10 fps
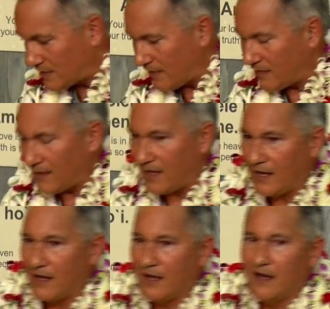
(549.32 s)
I
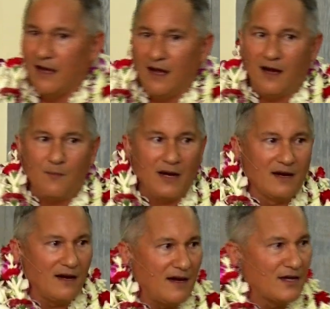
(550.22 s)
thought, oh my
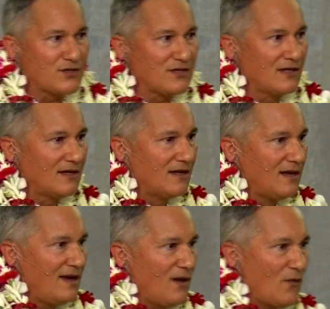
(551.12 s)
gosh,
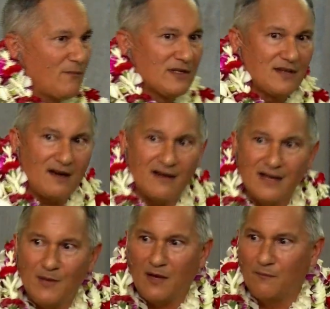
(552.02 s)
we've been talking
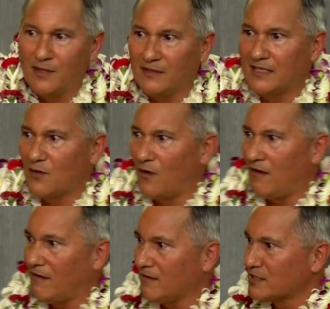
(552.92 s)
about building
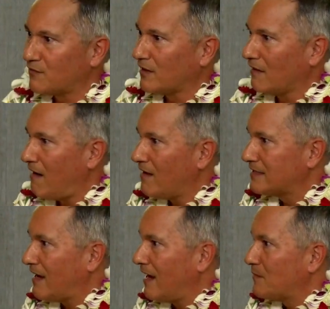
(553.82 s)
walls for a long
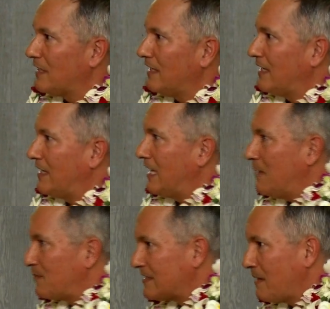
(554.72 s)
time to
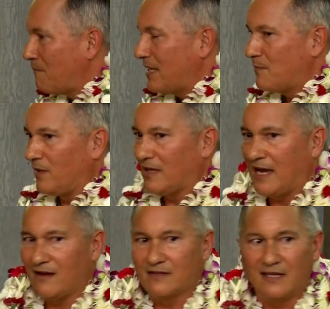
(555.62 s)
keep some people
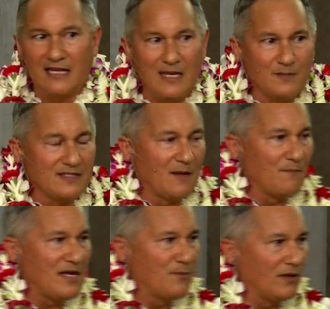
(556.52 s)
out and to keep some
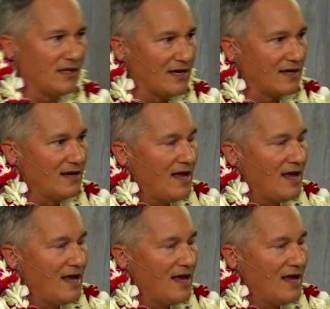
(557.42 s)
people in.